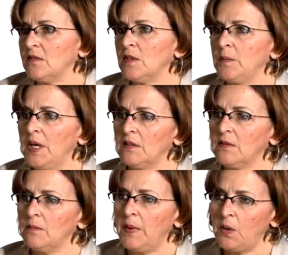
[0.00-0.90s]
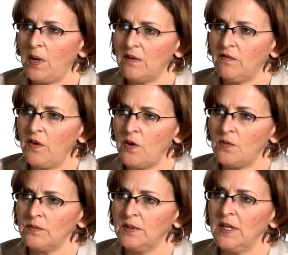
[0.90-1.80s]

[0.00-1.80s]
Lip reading: Van Pelt by way of phone.